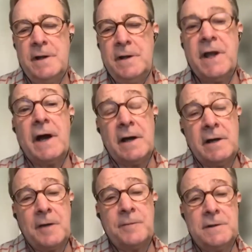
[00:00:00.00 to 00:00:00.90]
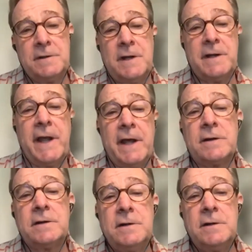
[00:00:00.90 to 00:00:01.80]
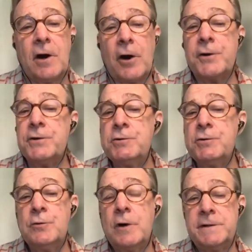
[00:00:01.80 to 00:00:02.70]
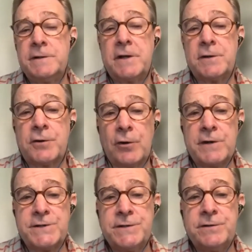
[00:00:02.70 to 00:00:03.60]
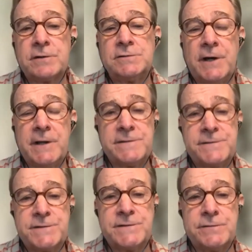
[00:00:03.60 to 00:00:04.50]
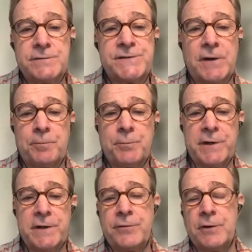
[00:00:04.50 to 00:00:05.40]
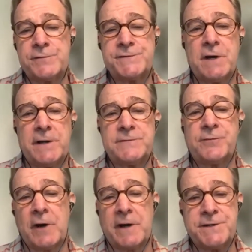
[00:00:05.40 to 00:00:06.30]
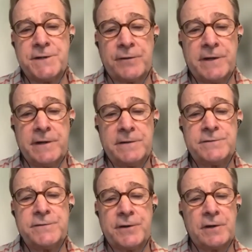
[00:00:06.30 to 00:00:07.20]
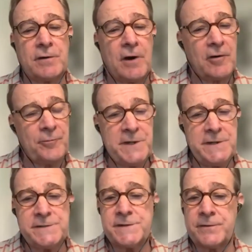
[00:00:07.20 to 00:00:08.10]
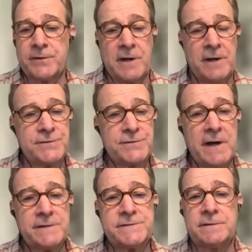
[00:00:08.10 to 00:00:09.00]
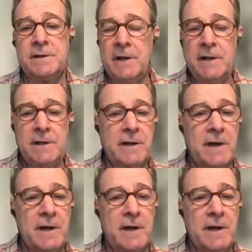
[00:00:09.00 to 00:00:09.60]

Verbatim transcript: Yeah. Mm-hmm. I and are you encouraging your clients to start putting those kinds of criteria into their RFPs and their mm-hmm. contracts? And yes.